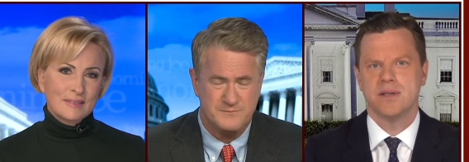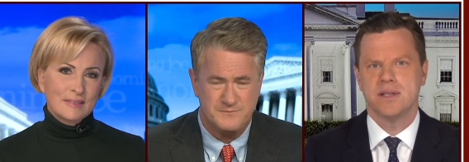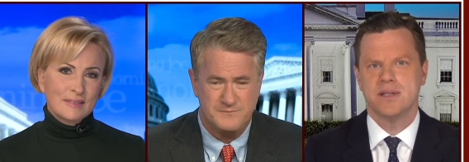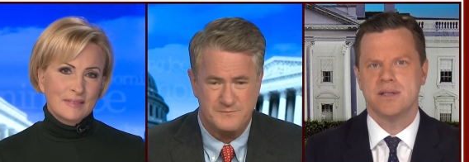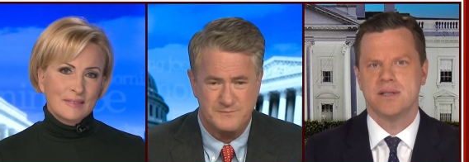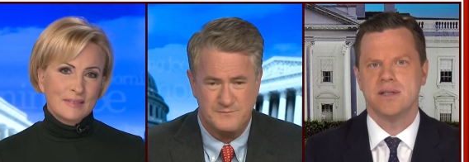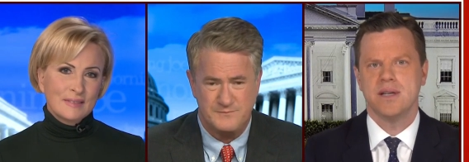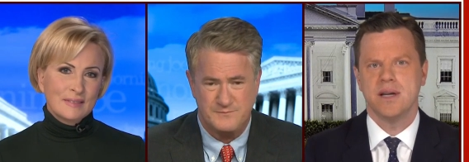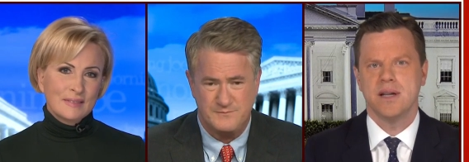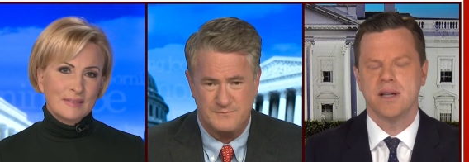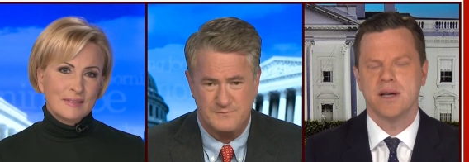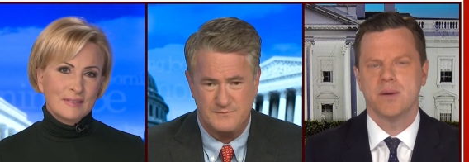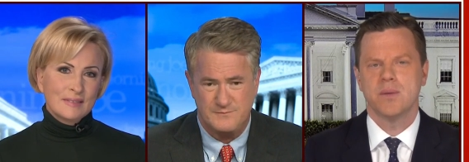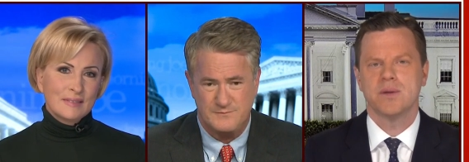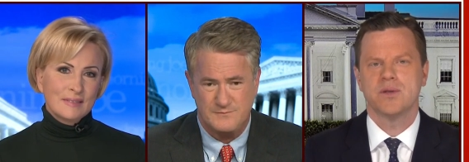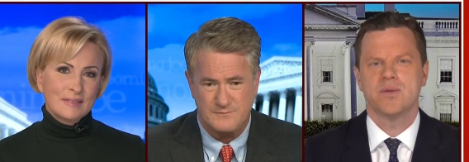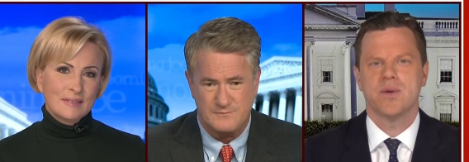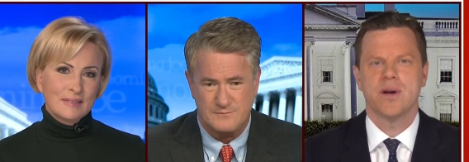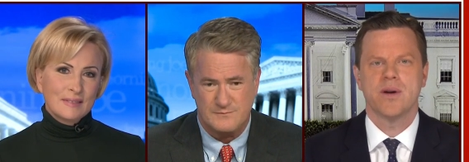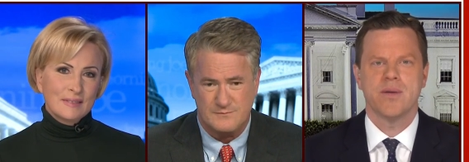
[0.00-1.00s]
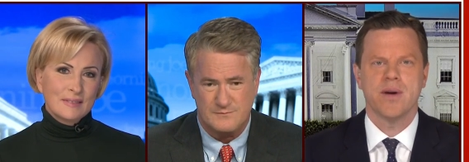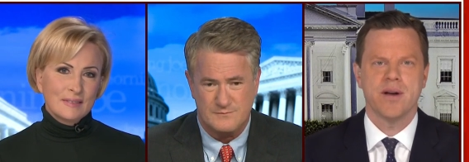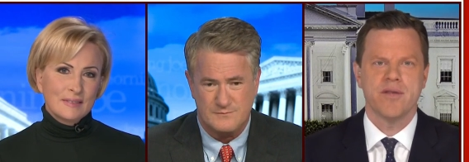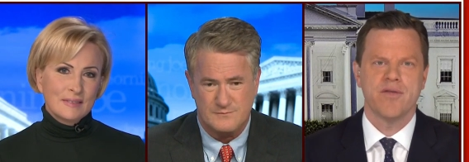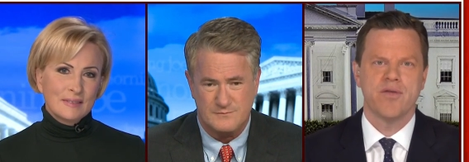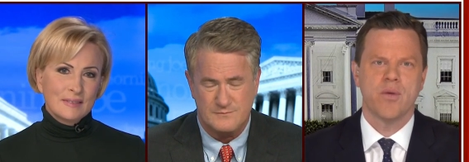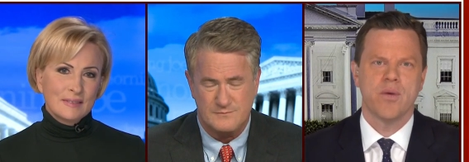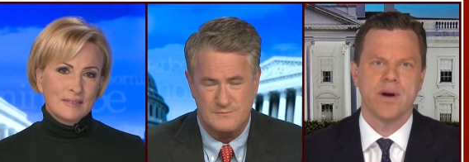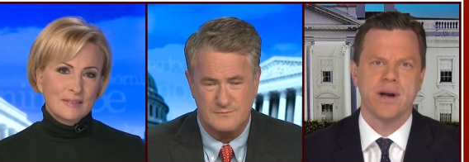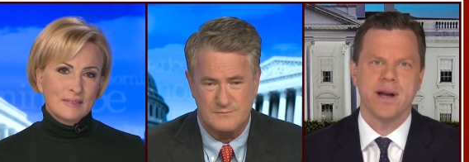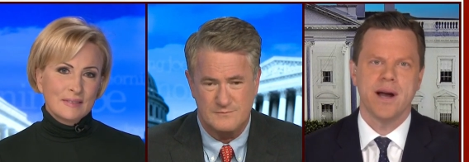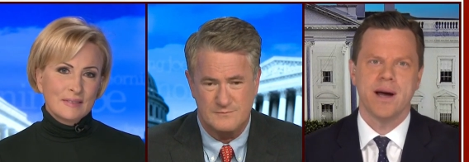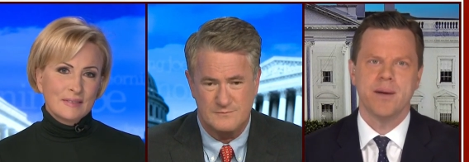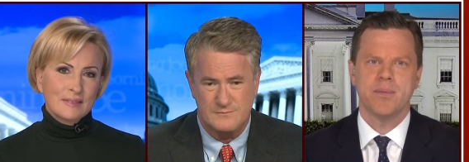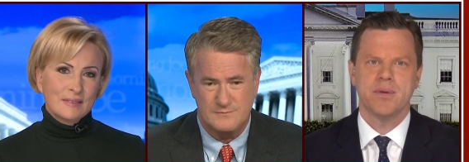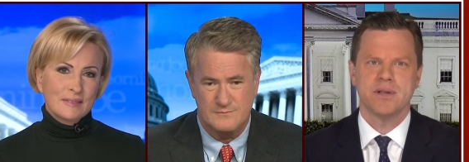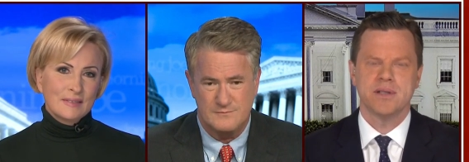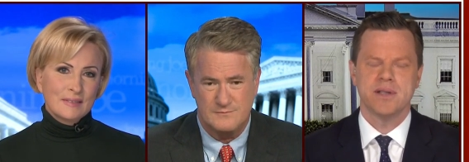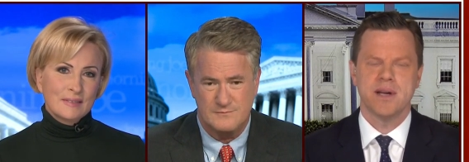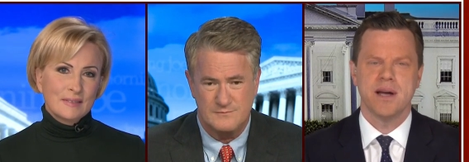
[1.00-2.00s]
Speaker 1: His ceiling was right around
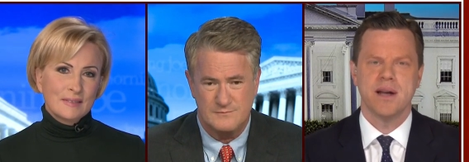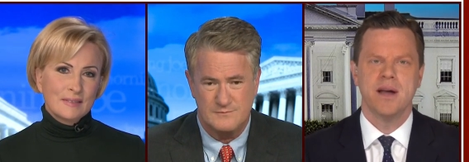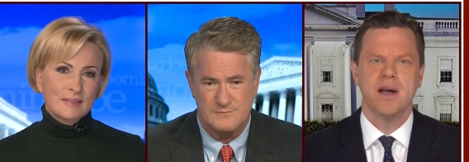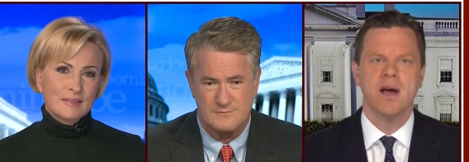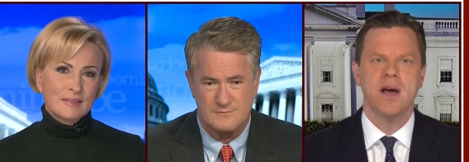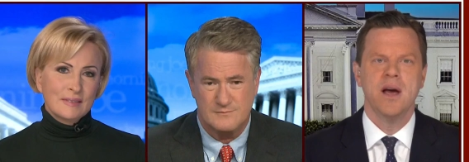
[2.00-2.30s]
49%.